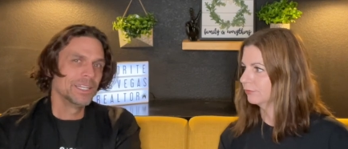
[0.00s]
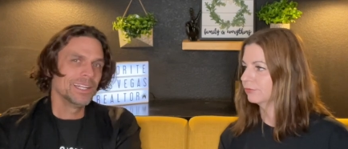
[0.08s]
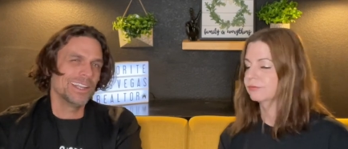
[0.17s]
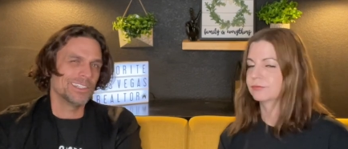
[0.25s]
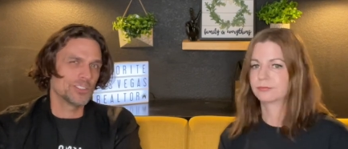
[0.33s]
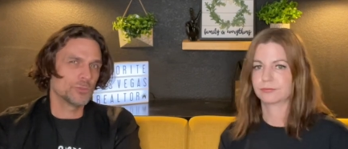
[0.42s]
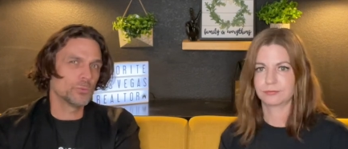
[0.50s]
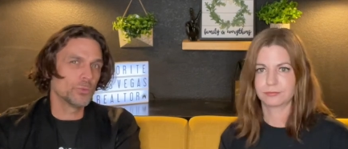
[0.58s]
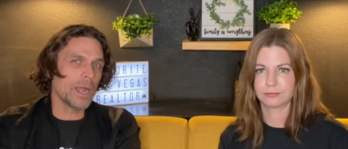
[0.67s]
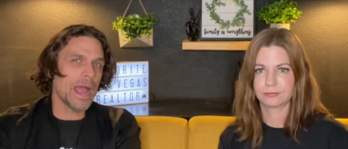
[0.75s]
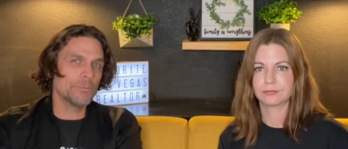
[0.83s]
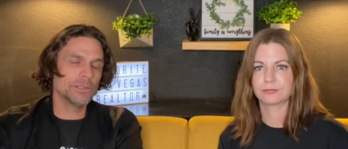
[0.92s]
Speaker 1: has
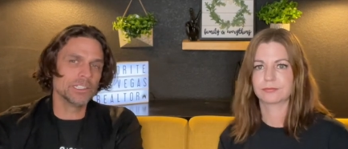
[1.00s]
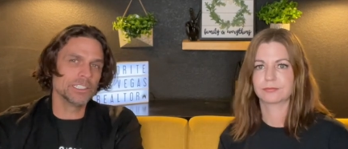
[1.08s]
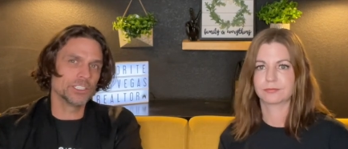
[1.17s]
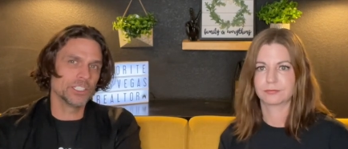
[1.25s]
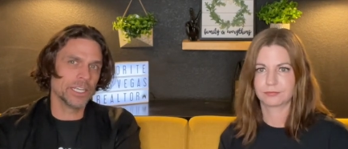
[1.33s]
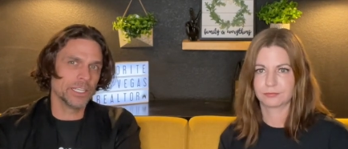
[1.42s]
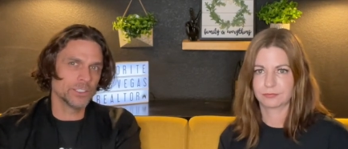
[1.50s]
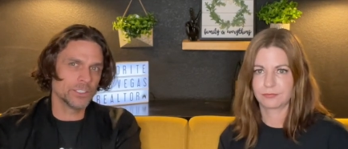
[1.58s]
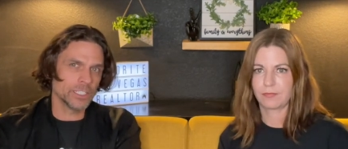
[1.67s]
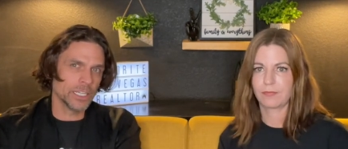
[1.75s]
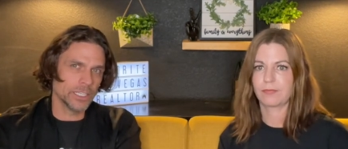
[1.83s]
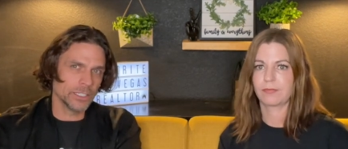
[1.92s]
rapidly changed,
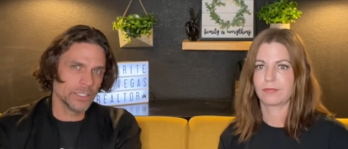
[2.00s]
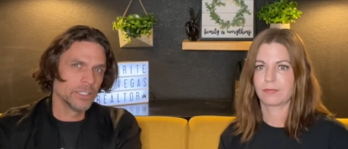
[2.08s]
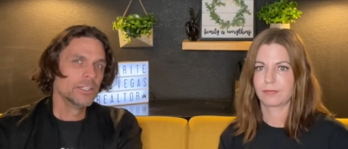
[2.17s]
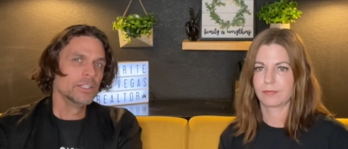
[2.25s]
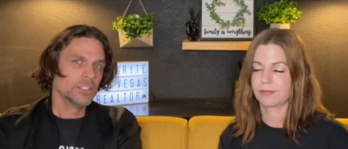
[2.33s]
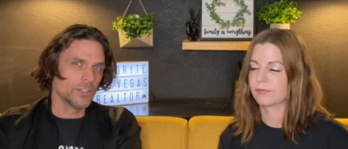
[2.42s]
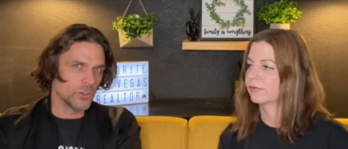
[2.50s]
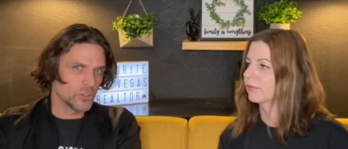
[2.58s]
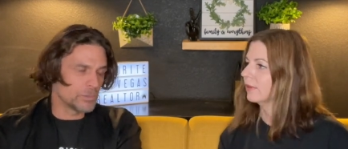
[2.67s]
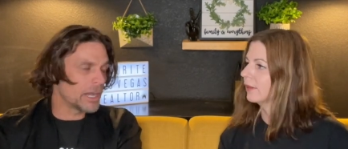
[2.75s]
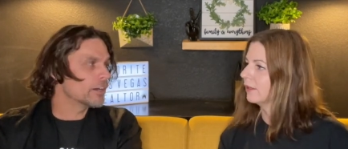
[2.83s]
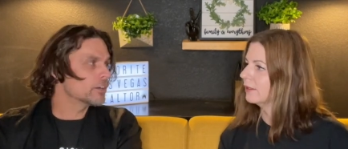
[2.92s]
and those
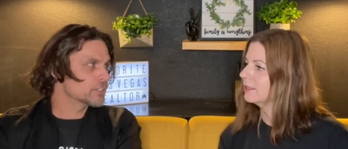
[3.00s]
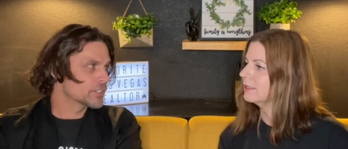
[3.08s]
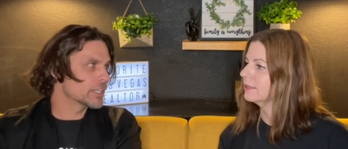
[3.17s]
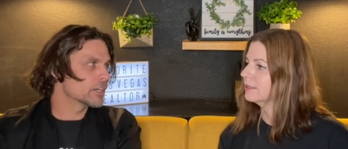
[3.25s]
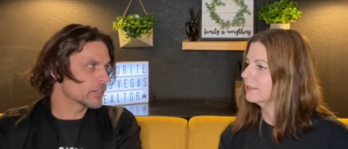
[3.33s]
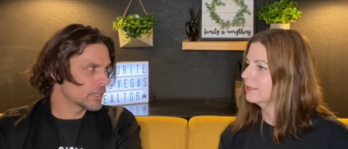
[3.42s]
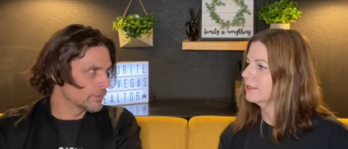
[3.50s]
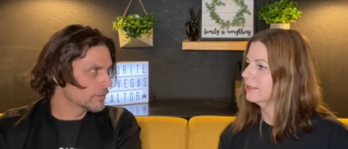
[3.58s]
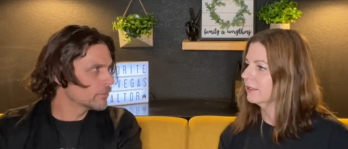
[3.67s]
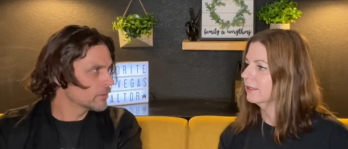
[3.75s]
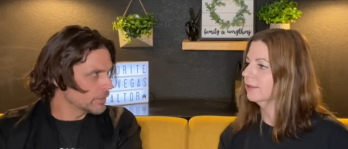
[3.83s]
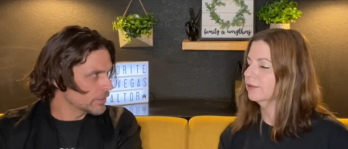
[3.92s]
buyers that are coming
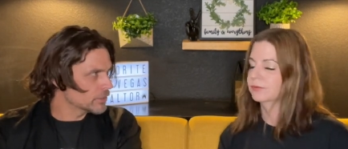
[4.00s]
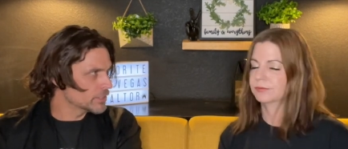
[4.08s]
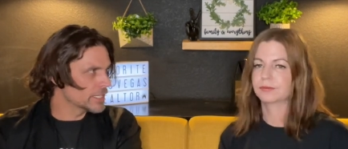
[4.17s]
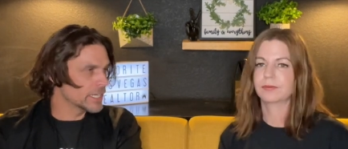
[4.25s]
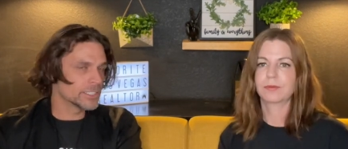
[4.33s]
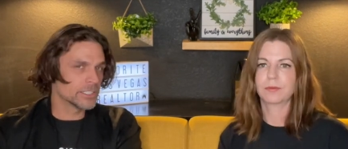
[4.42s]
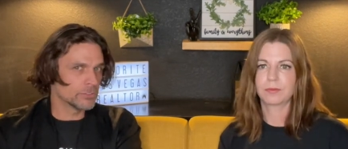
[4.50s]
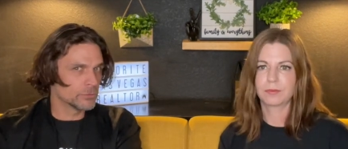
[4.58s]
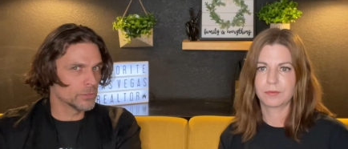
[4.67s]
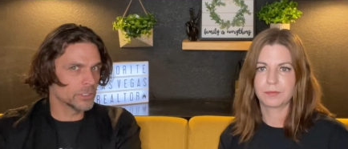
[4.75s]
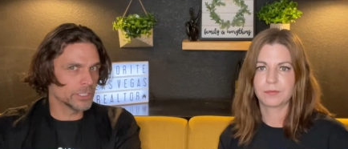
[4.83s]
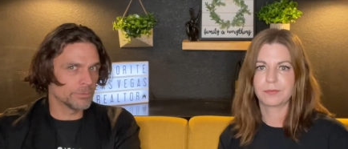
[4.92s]
from other states have
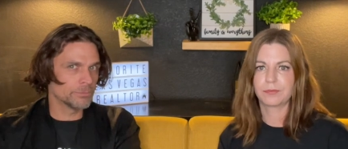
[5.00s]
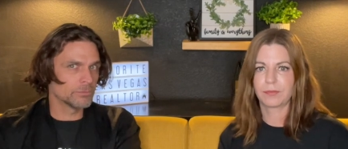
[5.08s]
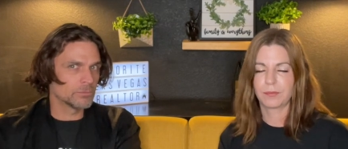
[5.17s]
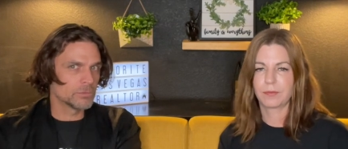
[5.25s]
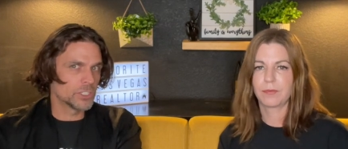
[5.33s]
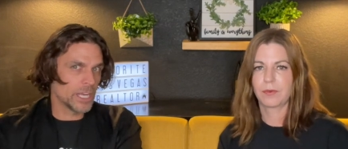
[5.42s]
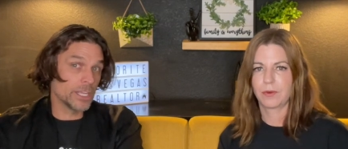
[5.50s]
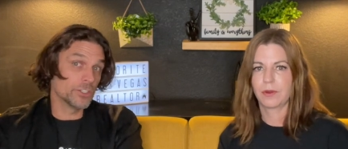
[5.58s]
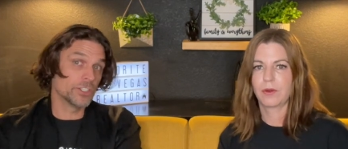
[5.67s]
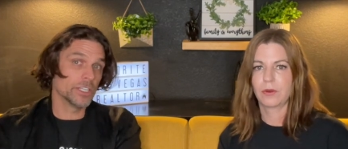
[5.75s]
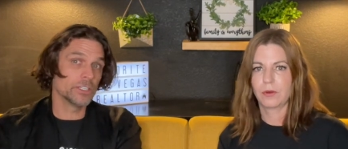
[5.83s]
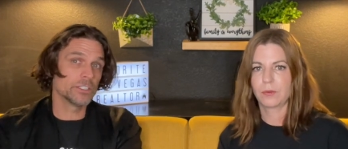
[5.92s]
really
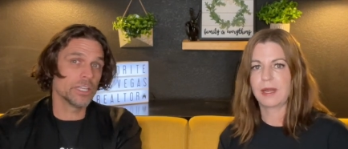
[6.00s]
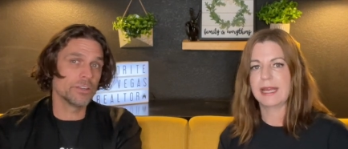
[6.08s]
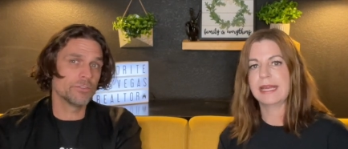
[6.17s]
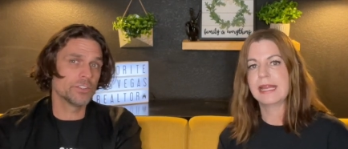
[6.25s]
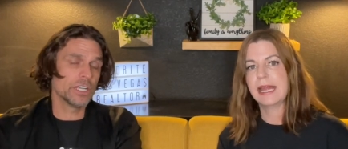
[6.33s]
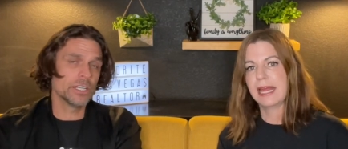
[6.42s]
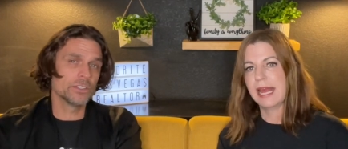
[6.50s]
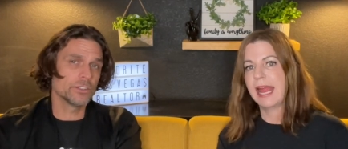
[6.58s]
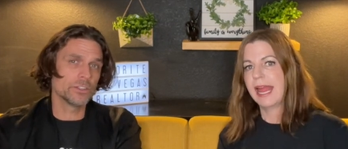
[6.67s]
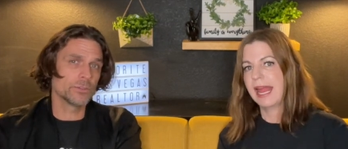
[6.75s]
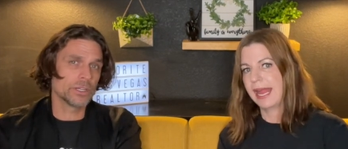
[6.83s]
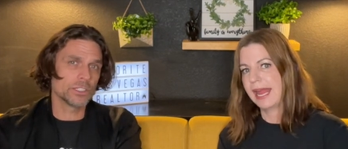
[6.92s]
changed it.
Speaker 2: Right. They've changed the
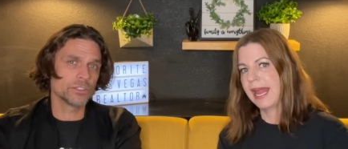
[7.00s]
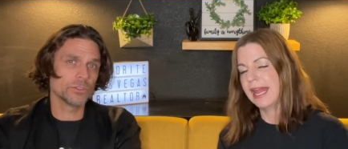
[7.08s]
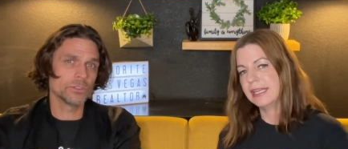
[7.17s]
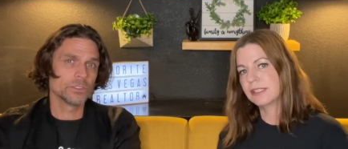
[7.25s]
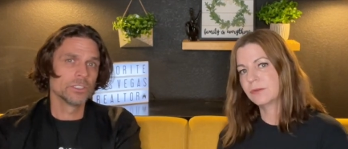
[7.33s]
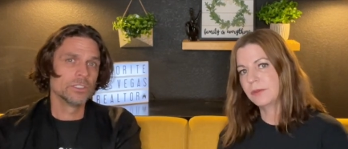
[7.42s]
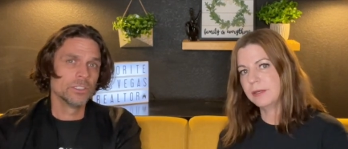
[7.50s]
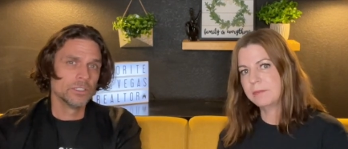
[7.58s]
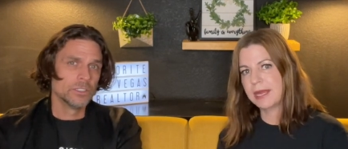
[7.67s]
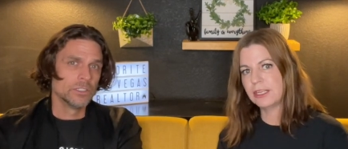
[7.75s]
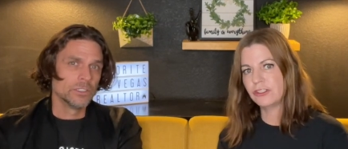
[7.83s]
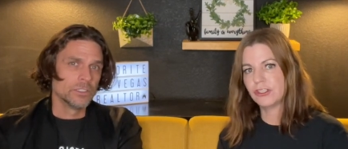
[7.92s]
threshold. And as we
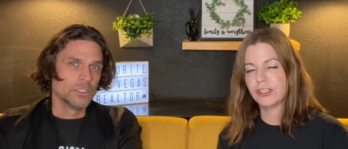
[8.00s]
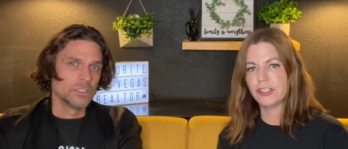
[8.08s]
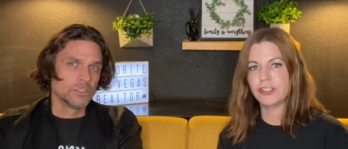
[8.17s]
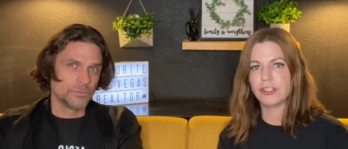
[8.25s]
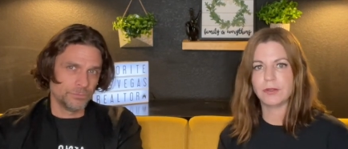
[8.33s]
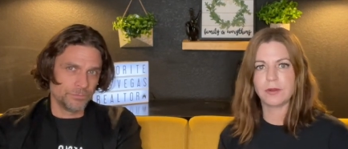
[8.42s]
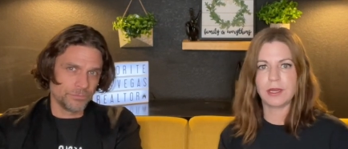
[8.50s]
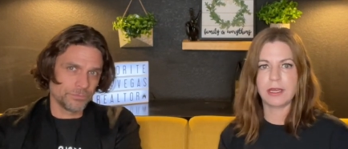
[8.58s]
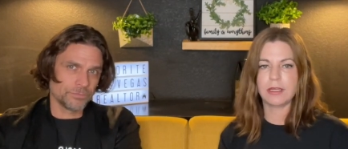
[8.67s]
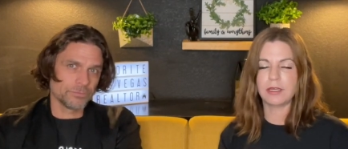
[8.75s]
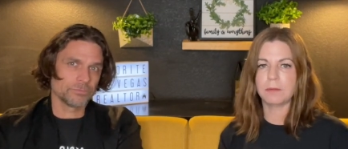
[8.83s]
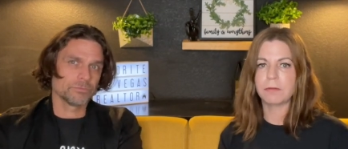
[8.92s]
mentioned,
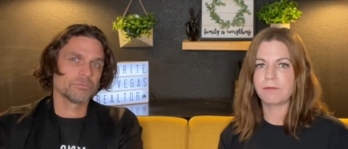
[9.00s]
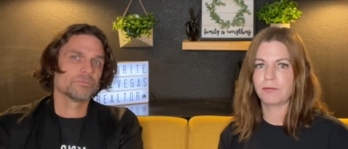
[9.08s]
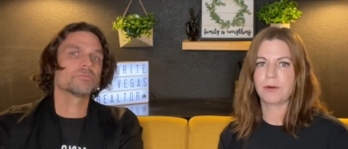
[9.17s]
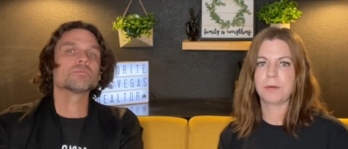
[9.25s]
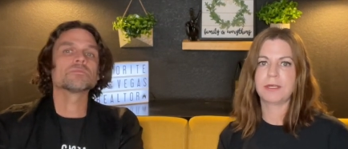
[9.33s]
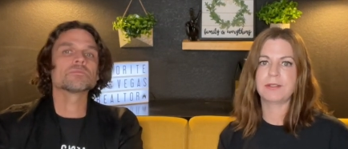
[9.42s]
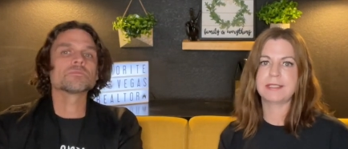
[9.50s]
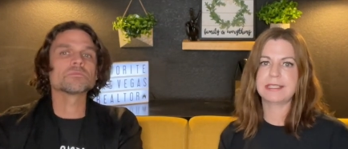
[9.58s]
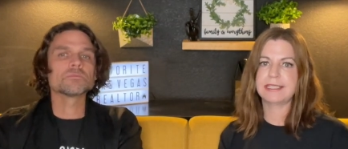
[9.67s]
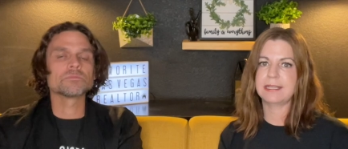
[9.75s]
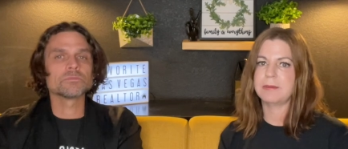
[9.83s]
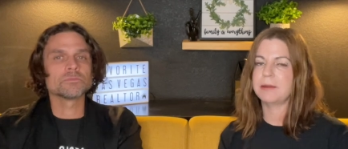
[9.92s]
you know, before we used to
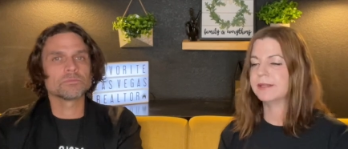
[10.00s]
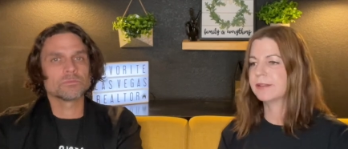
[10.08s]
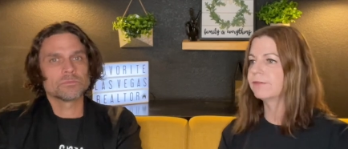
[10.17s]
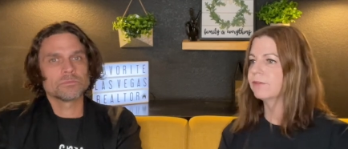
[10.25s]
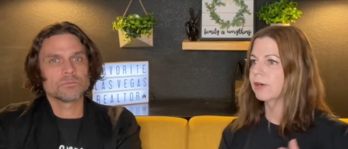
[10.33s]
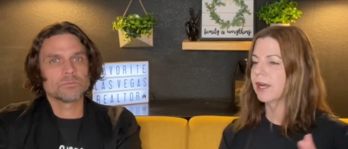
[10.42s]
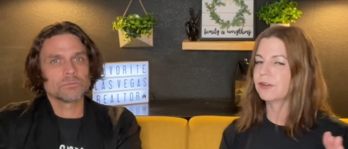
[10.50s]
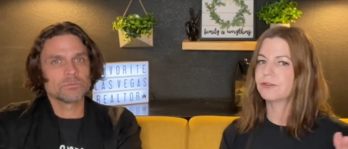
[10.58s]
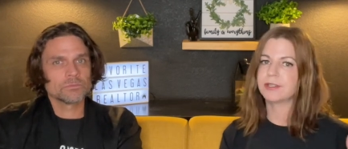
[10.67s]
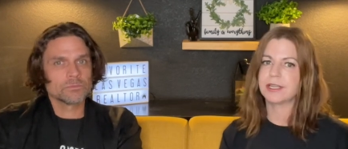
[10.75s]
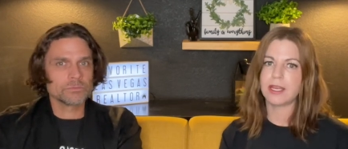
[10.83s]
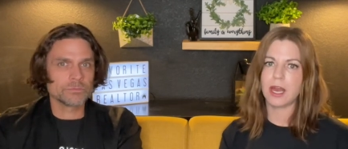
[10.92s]
see it maybe in the
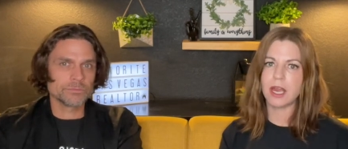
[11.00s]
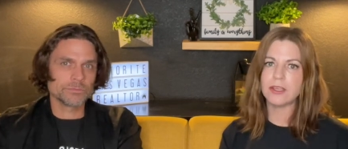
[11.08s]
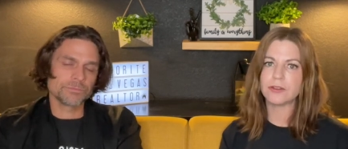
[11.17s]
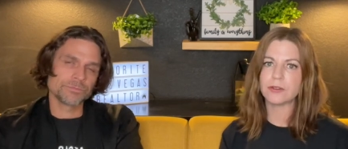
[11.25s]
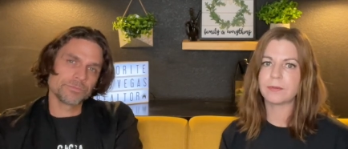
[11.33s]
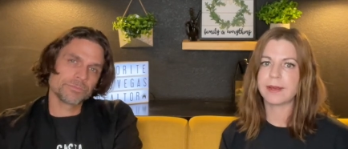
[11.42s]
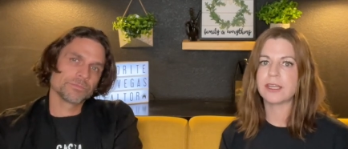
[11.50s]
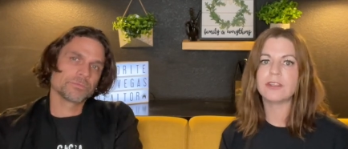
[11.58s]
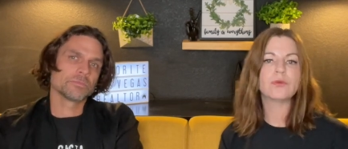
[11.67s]
400 and under range,